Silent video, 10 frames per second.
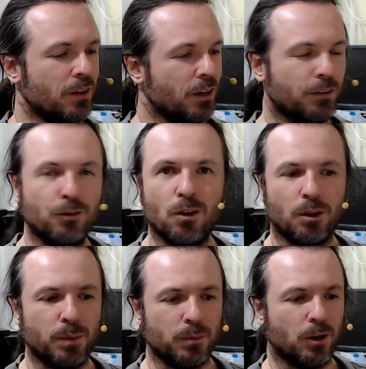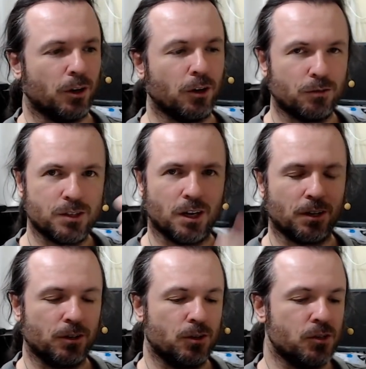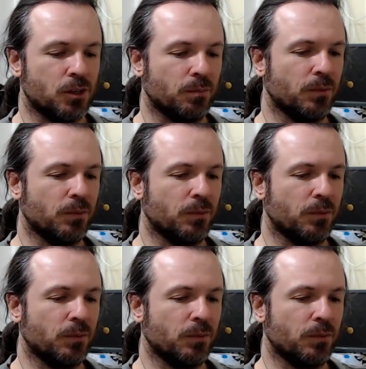and a few other people I know have started using them.